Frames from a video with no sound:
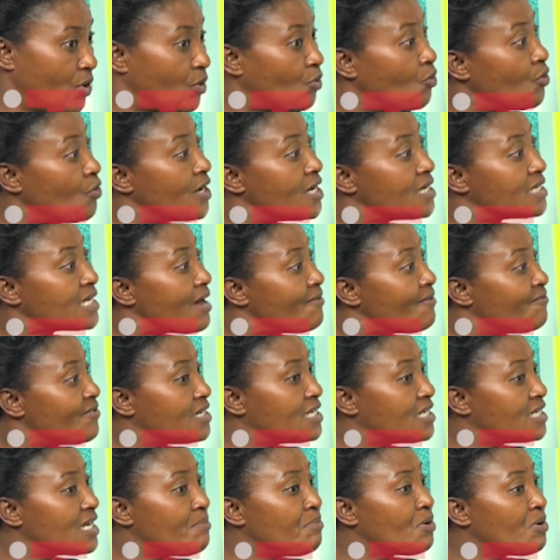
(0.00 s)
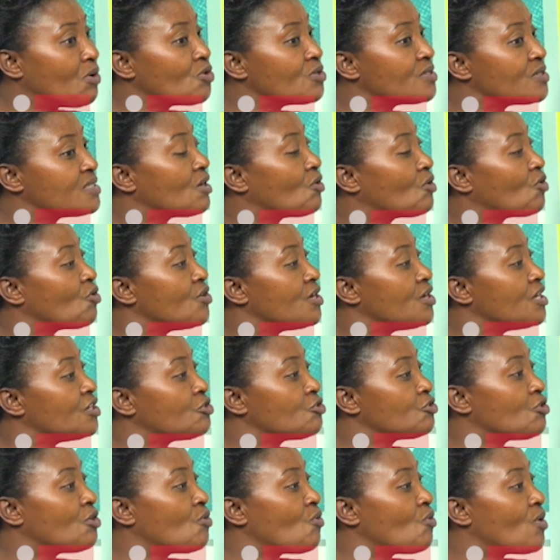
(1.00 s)
We couldn't have it here because the
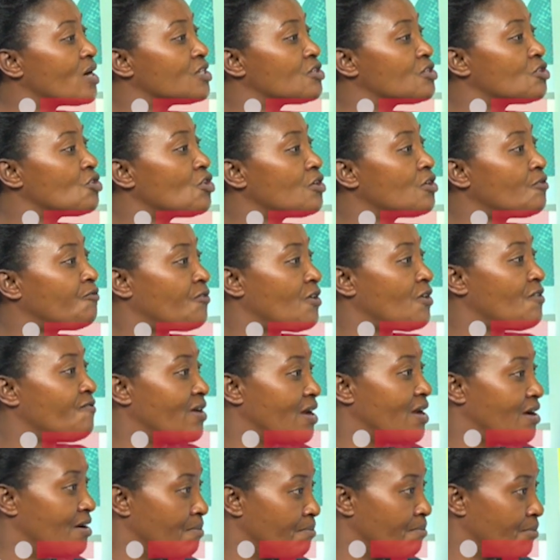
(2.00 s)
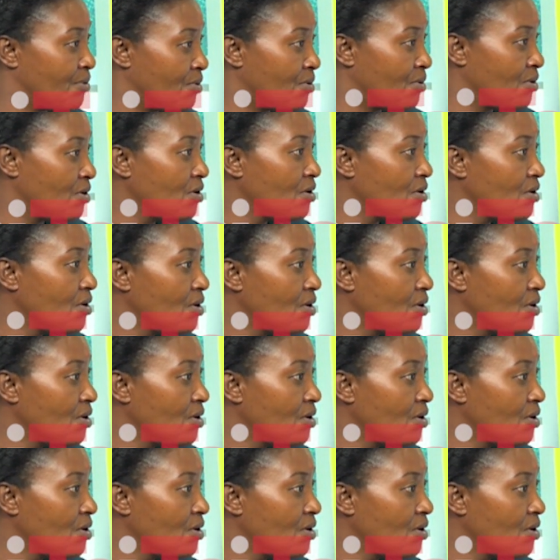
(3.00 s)
condition was not favorable.